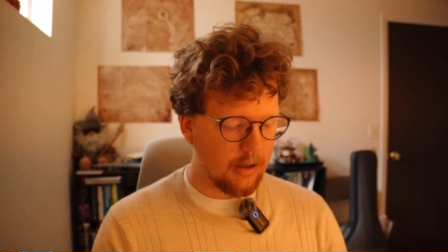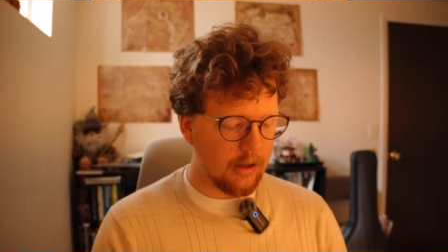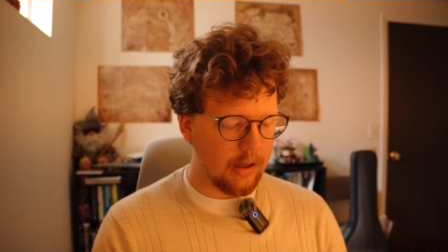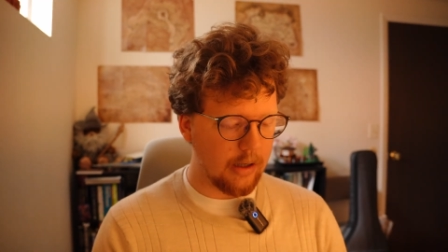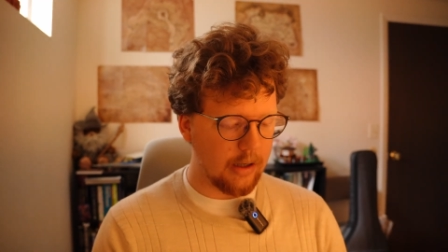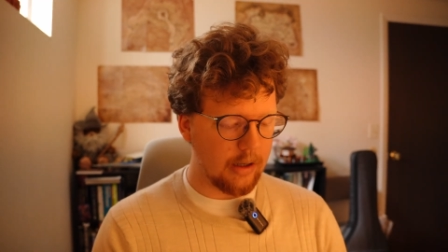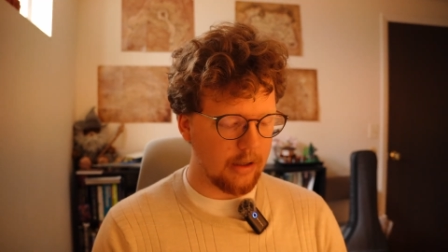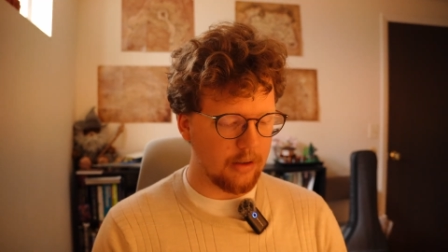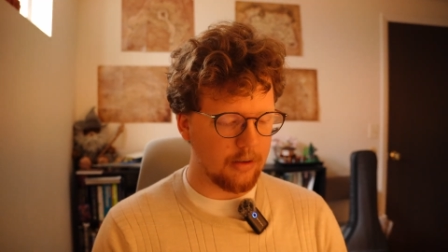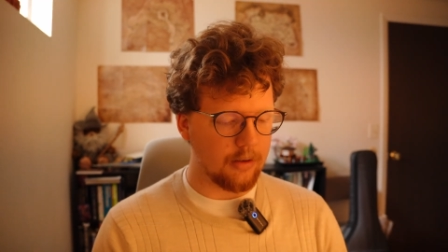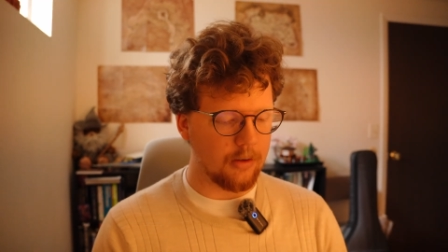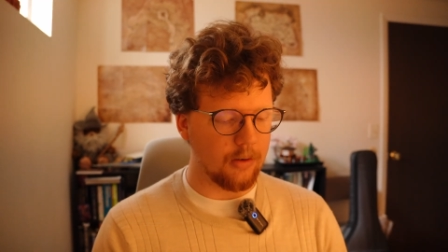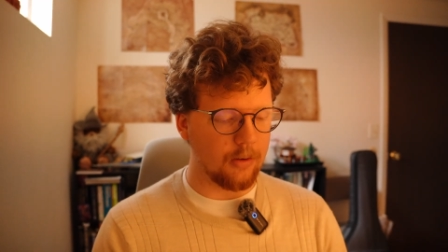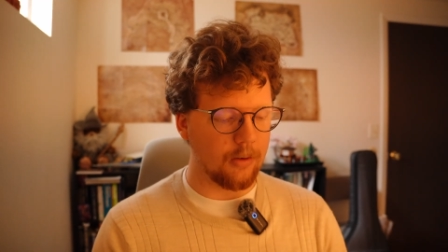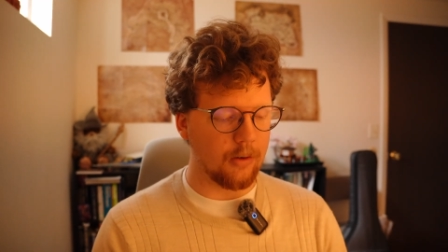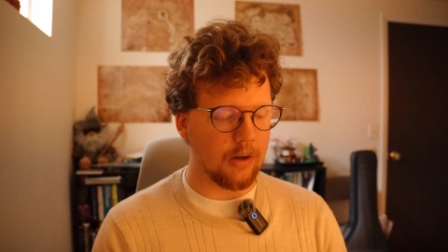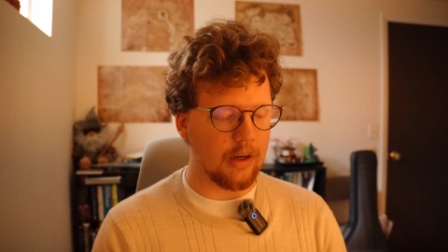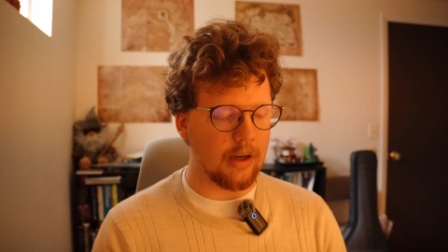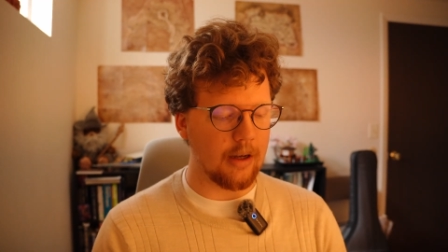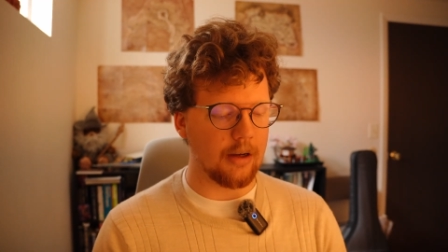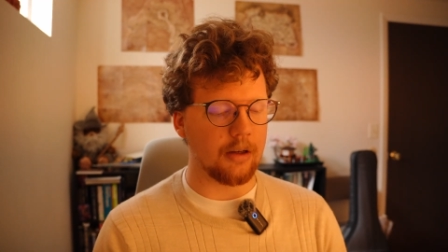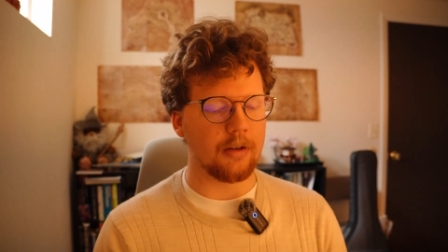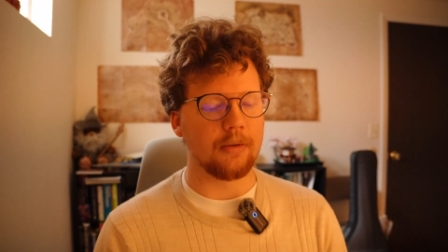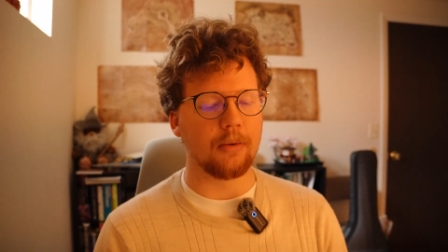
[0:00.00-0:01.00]
So
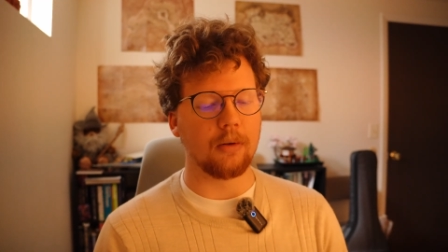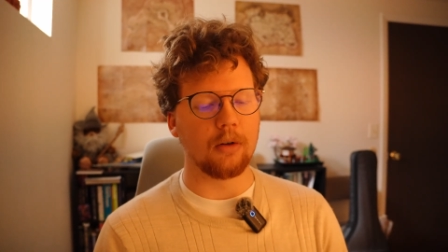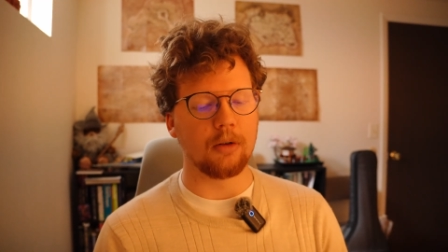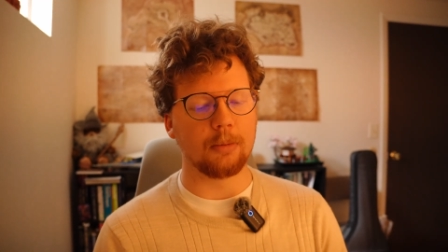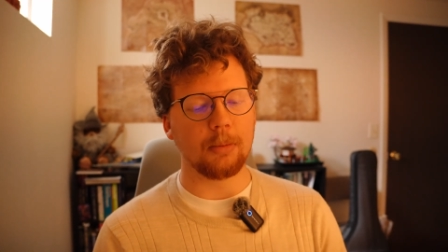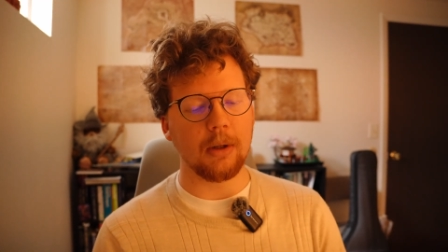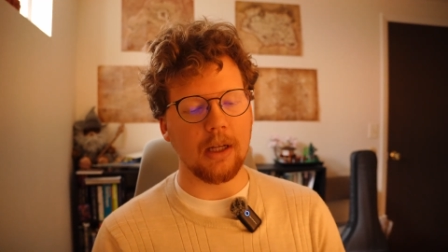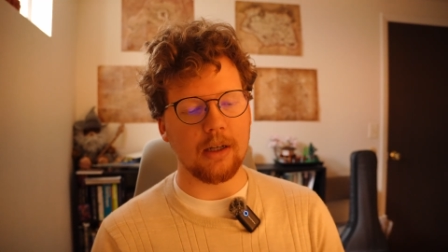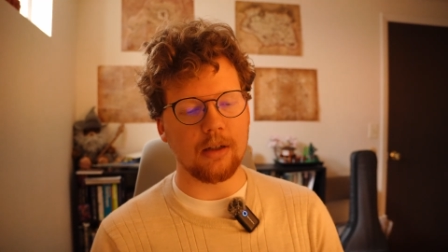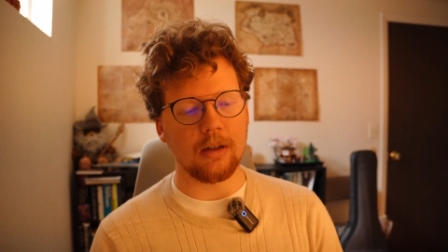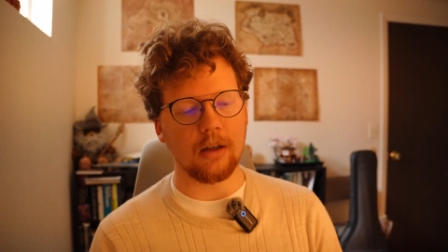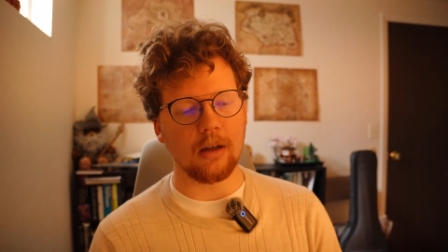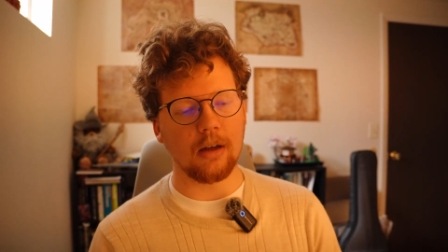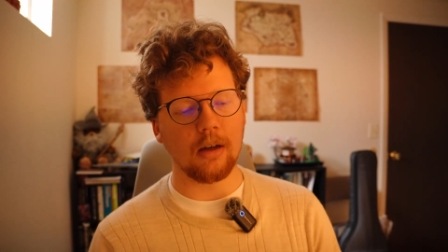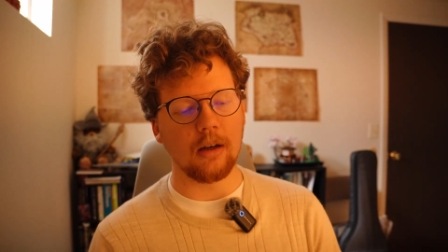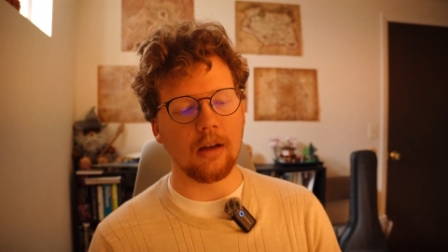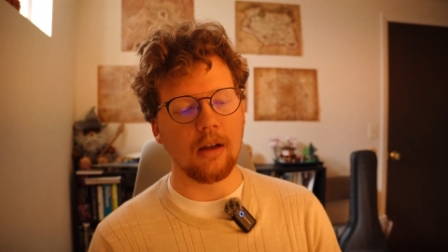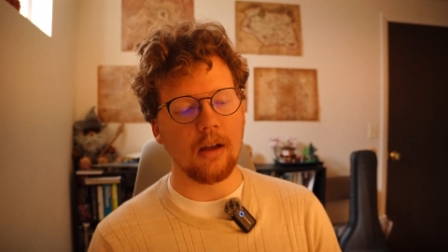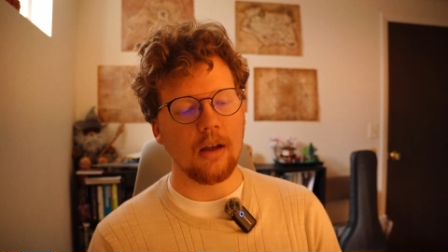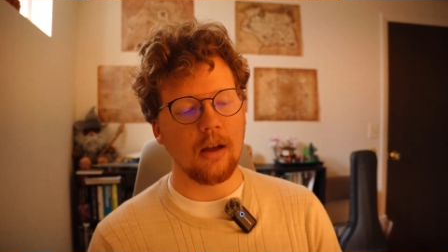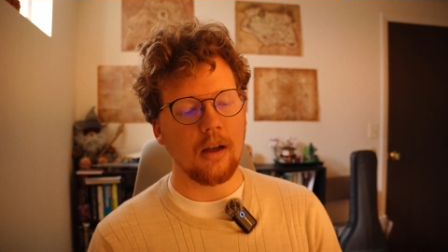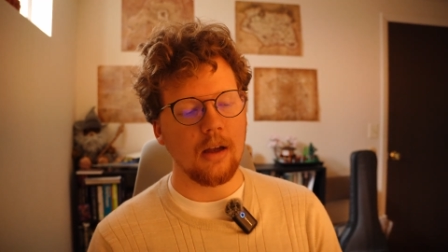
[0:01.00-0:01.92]
he asks for his blessing.